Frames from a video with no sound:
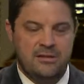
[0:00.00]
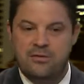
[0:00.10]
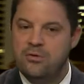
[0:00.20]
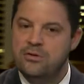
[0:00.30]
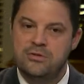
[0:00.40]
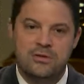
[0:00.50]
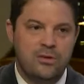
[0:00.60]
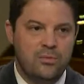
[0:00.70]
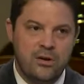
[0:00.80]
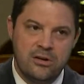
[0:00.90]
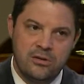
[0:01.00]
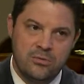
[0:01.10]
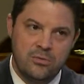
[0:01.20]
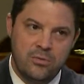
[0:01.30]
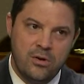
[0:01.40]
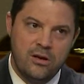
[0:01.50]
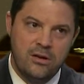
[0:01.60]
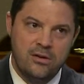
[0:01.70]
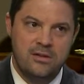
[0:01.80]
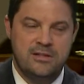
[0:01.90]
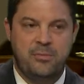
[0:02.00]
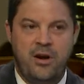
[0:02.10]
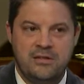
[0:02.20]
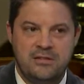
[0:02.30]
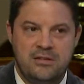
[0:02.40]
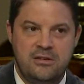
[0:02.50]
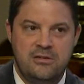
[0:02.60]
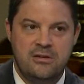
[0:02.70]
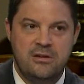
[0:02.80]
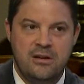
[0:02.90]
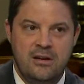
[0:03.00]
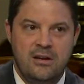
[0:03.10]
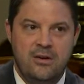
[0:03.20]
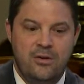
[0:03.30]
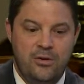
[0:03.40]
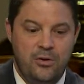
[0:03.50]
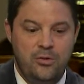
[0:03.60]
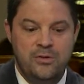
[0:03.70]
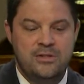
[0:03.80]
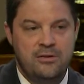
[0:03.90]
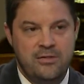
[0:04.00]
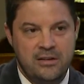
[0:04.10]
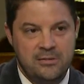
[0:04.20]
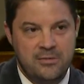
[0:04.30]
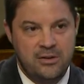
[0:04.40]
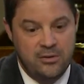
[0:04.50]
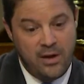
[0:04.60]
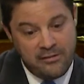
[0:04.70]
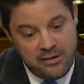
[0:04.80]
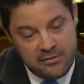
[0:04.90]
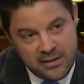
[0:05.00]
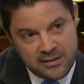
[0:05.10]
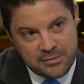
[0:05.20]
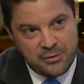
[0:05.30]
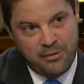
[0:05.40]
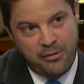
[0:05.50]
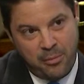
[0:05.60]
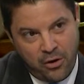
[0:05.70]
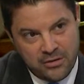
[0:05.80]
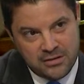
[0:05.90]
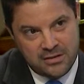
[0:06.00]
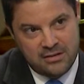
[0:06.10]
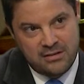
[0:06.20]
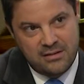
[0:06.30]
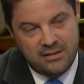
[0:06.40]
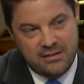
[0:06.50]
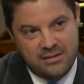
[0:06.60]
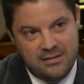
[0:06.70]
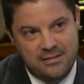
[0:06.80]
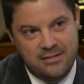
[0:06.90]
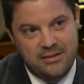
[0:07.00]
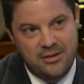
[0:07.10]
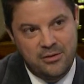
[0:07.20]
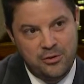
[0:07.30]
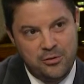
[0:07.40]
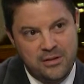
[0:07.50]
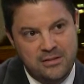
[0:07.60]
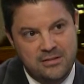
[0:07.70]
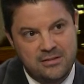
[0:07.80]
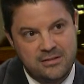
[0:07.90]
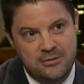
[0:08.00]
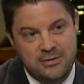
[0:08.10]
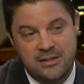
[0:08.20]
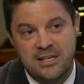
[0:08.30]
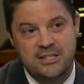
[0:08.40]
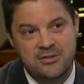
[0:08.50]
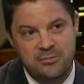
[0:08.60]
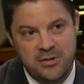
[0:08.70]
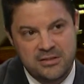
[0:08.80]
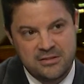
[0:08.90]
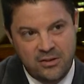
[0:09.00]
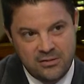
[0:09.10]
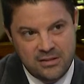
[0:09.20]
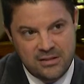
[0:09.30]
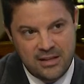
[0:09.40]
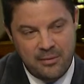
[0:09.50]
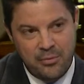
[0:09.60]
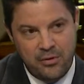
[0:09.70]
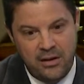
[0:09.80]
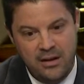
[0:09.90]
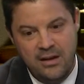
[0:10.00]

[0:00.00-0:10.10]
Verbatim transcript: and of course, Julio, what are you? What is a prosecutor? Who is their victim there? You have a victim. You have a person, uh, you know, who is who's alleged to have been assaulted at that point,